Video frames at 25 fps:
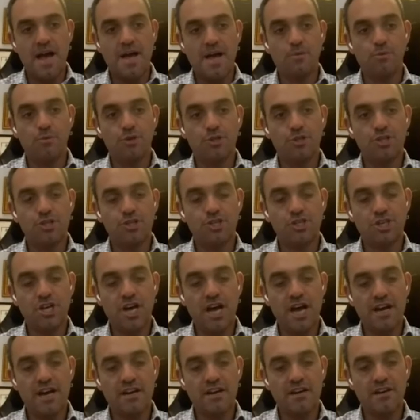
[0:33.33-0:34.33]
I would
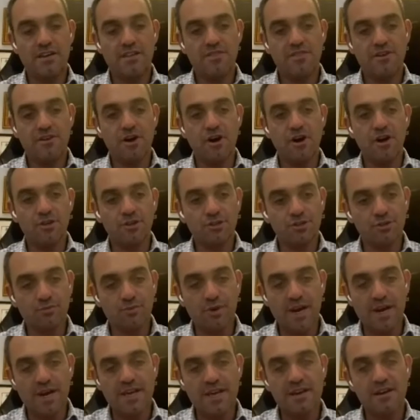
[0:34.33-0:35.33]
check the
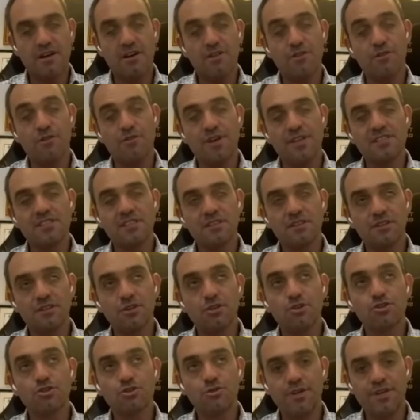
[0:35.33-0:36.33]
underwriting, although that's a
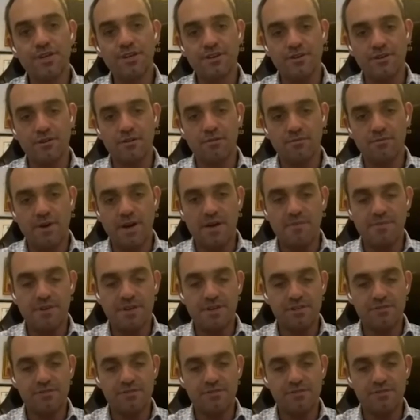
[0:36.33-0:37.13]
little trickier, right?